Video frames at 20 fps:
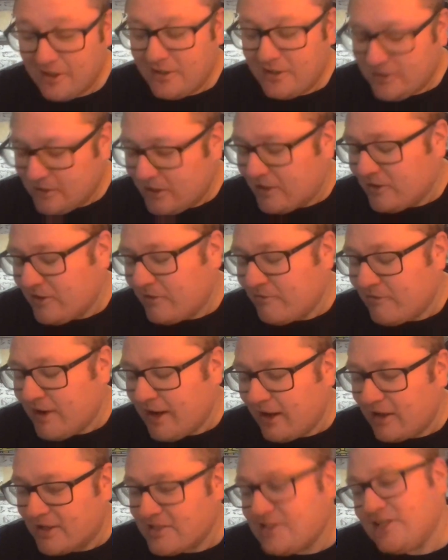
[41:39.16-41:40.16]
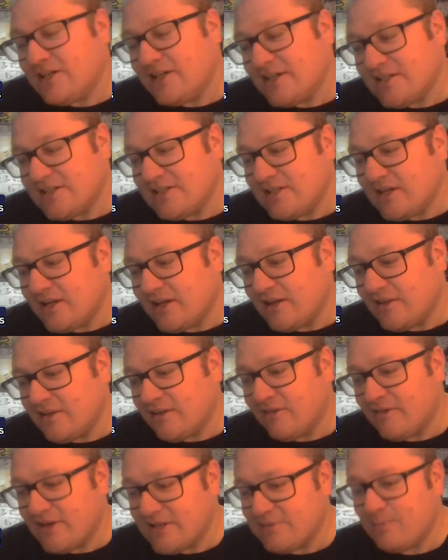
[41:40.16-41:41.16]
the reality is that
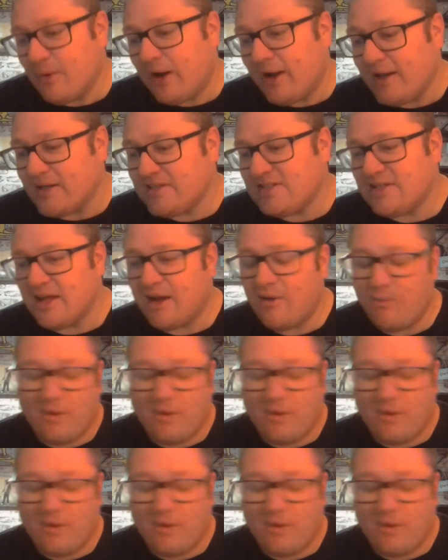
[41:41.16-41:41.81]
there is bias there,